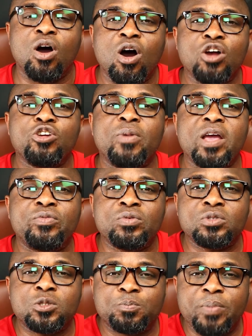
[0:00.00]
or you may
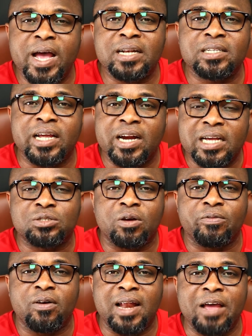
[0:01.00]
even spend the rest
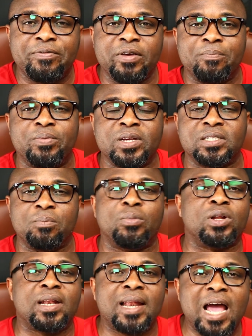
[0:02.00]
of your life in prison,
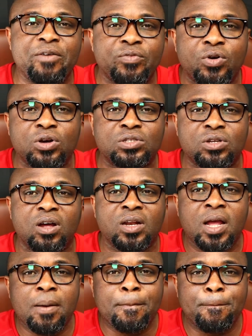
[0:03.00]
but life goes
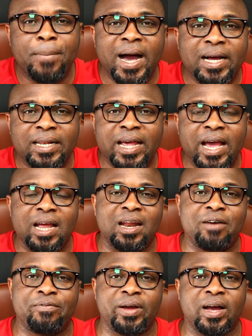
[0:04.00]
on back there in
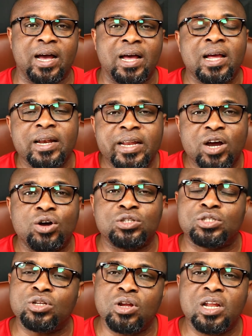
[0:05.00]
Africa. They
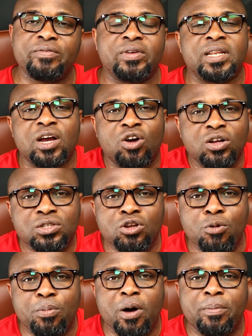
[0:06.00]
continue living, they
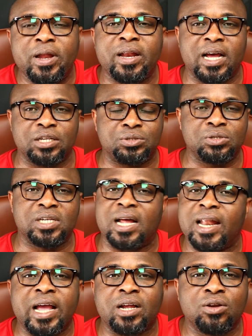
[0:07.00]
continue bubbling as
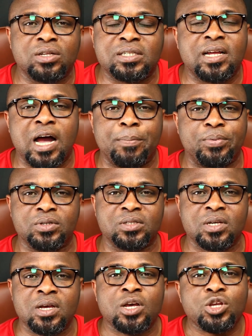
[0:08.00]
usual, like nothing happened.
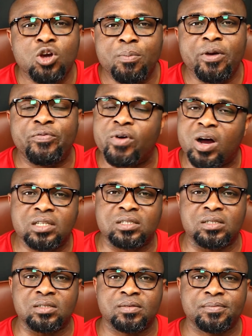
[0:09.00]
You'll be
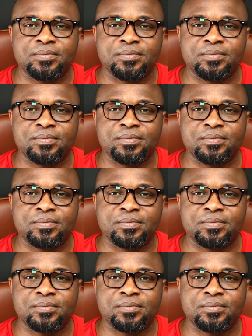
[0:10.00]
forgotten.